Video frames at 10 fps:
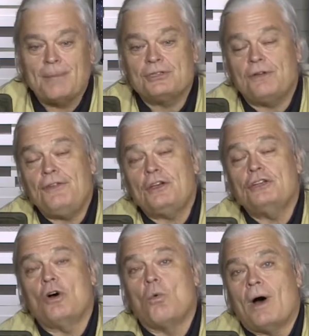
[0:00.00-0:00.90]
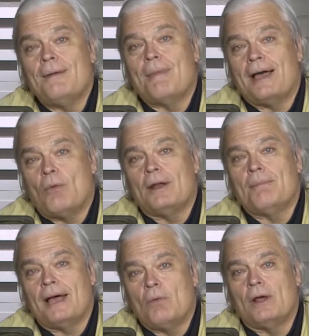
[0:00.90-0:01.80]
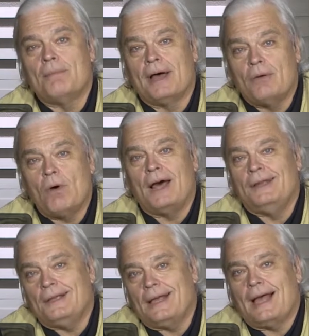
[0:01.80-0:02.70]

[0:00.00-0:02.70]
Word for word: But so if you could do it one by one by one by one, you,